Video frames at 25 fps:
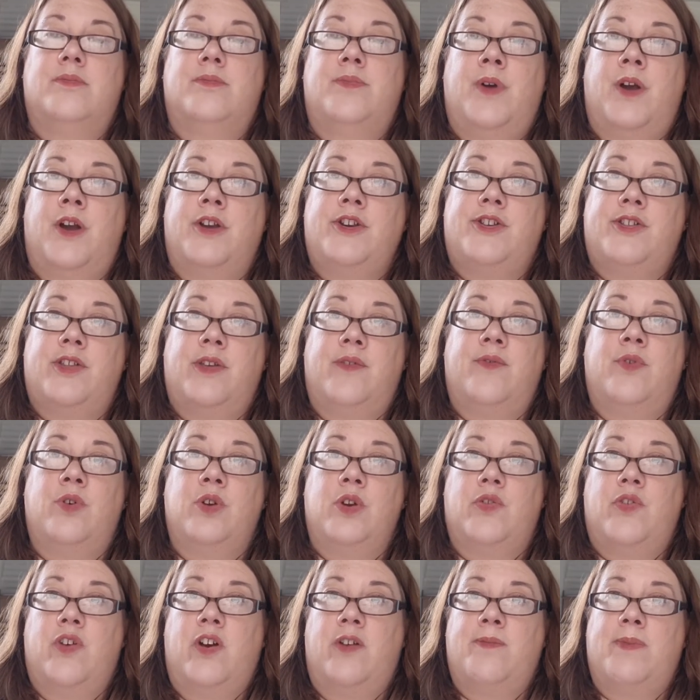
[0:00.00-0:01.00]
purchasing
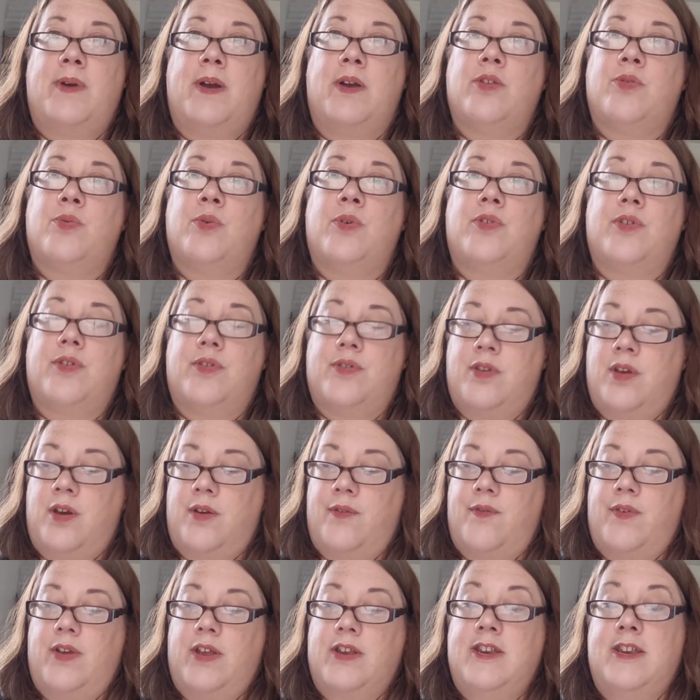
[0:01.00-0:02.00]
£45 worth of
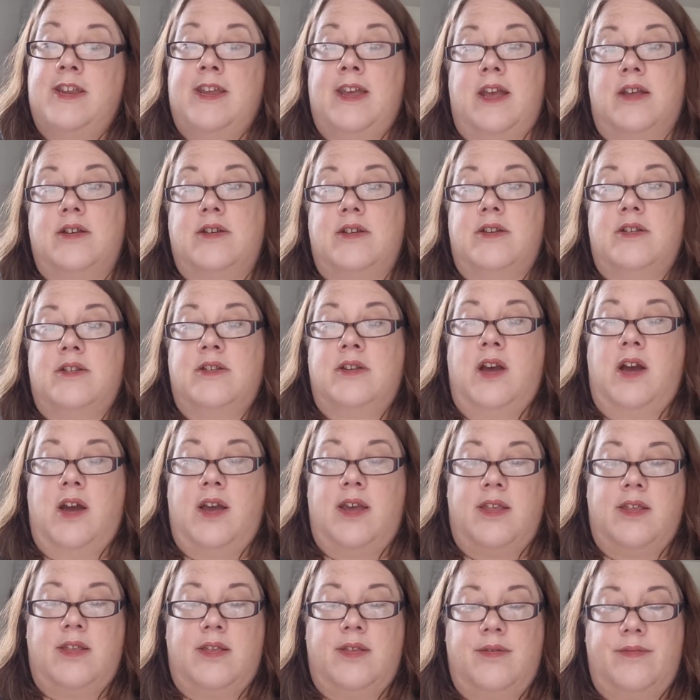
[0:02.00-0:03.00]
stuff to get
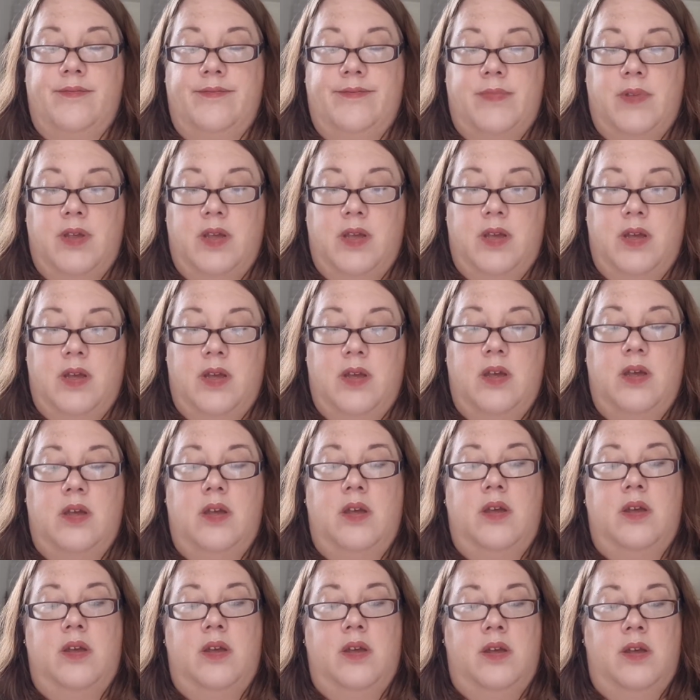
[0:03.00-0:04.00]
dies.
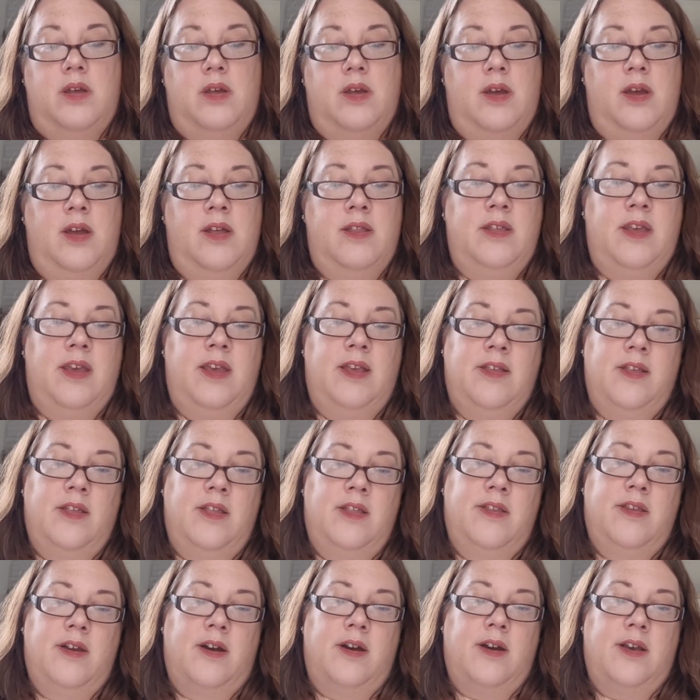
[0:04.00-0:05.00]
And these are
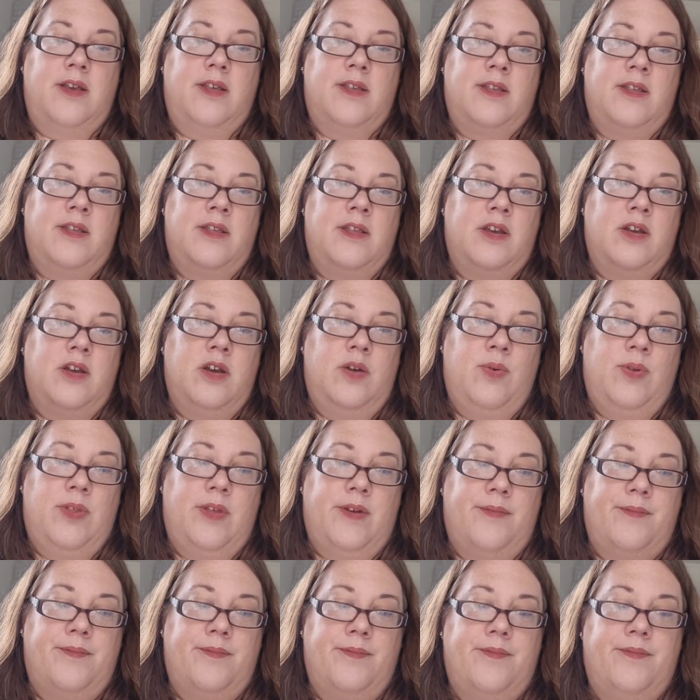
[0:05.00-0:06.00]
the dies that go with it.